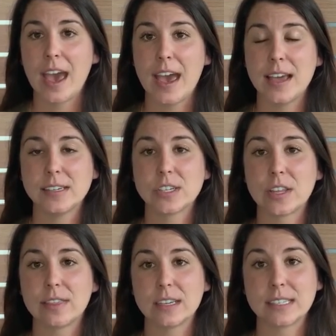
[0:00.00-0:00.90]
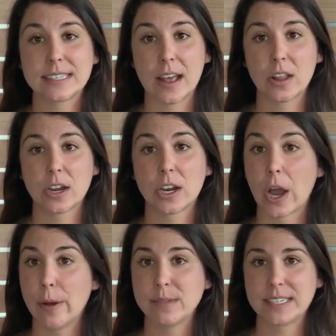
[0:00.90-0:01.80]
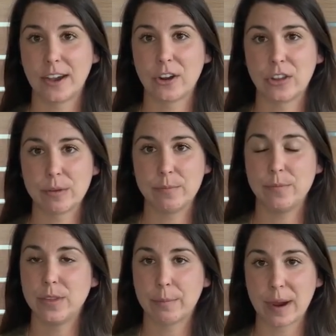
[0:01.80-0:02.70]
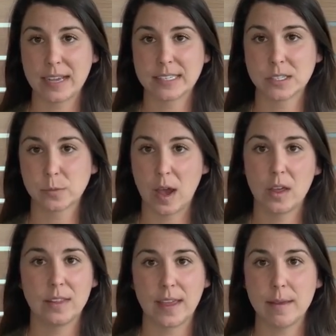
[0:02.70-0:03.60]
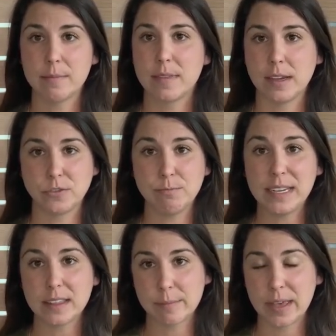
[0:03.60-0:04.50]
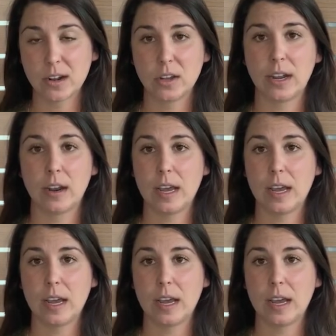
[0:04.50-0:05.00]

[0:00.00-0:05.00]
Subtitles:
and the seller comes down on the price as well, and they meet in the middle,